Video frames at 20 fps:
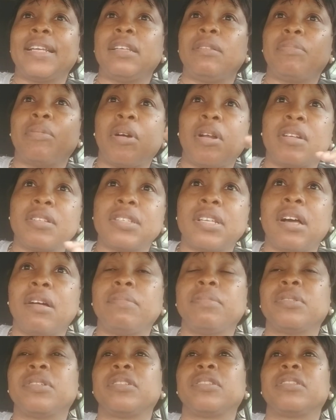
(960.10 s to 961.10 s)
the products
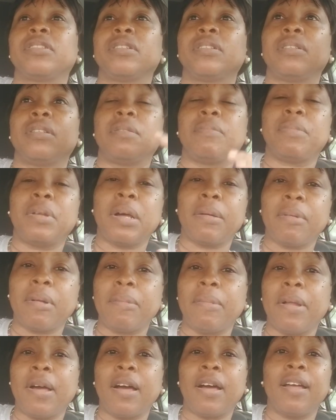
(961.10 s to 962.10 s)
helped her, and blah blah
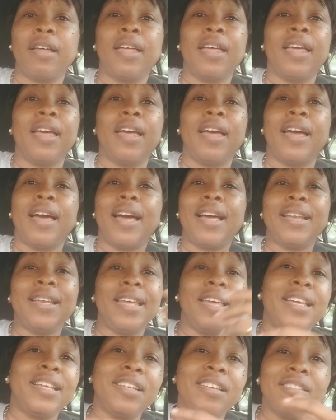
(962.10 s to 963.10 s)
blah. And
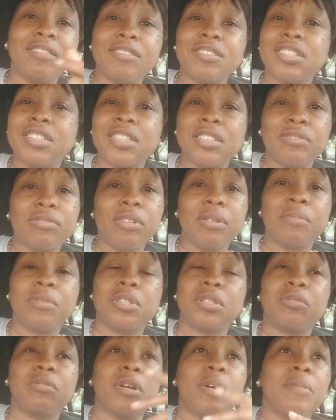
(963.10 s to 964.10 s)
then to just flip the
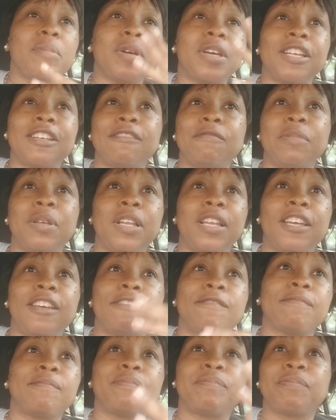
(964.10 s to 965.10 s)
script and be like,
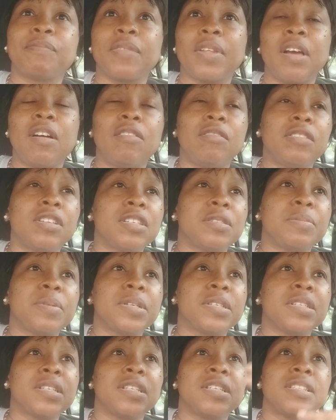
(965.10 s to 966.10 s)
oh, this
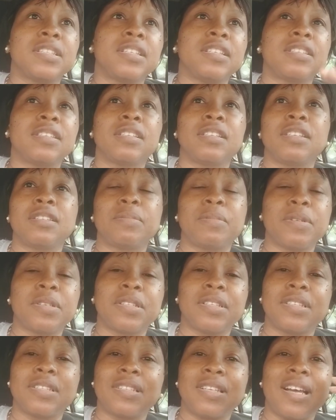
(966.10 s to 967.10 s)
person is this and this
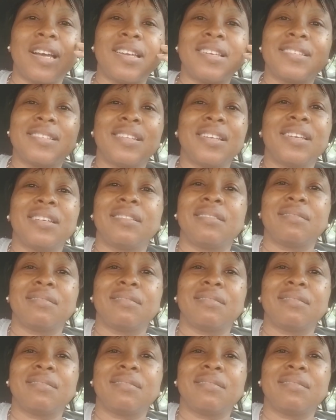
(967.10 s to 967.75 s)
person is that. It's like,